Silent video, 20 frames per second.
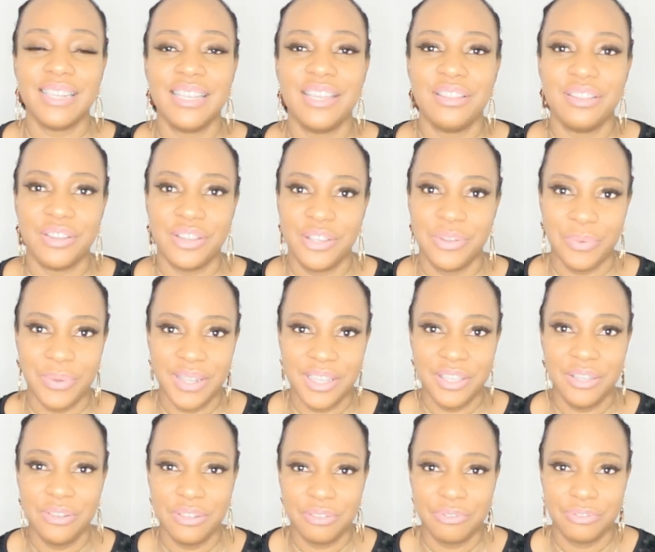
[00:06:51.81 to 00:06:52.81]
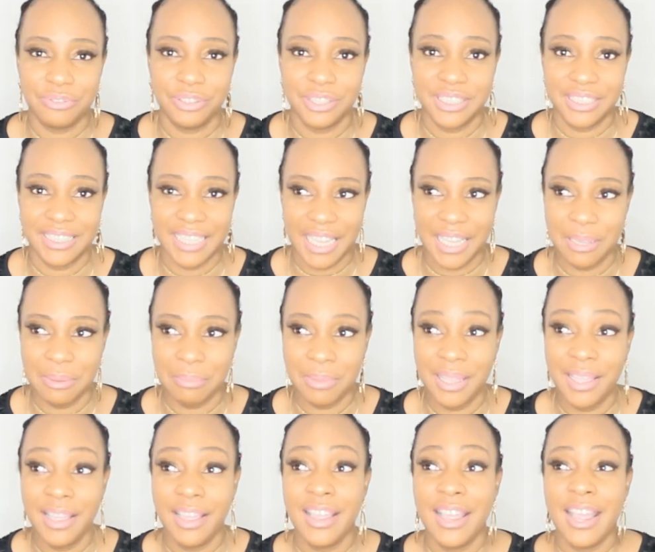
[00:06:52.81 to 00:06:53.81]
neither you will you forsake
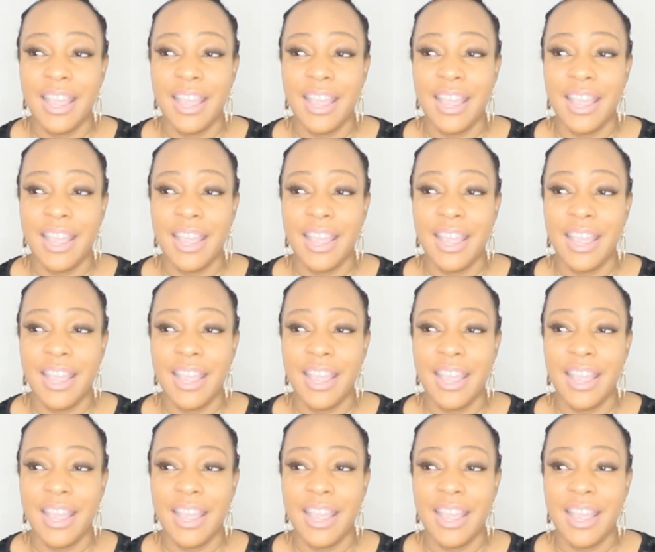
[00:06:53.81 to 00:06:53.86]
me.